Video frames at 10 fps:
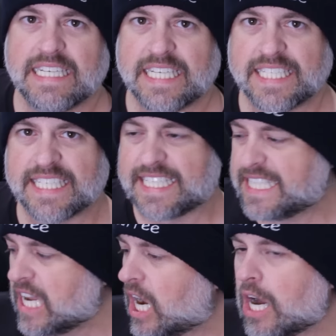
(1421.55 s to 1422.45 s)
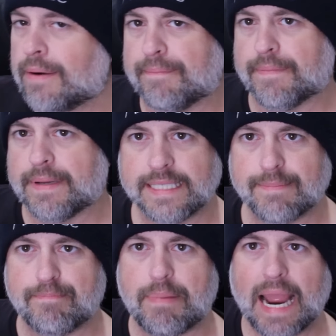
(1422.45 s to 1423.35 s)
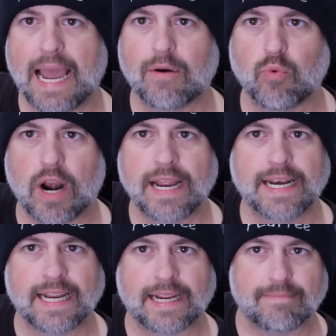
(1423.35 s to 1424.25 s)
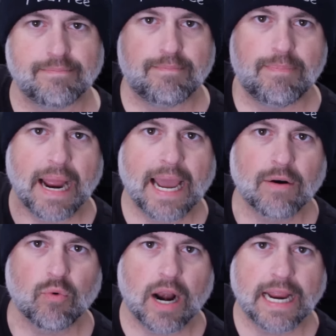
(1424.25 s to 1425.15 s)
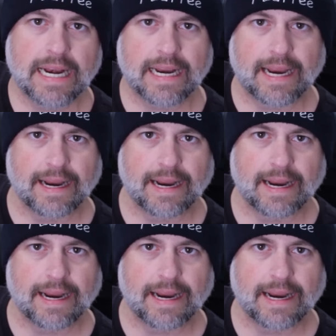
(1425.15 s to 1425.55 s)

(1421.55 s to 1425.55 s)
this is dumb. This is a bad writing. Bad writing.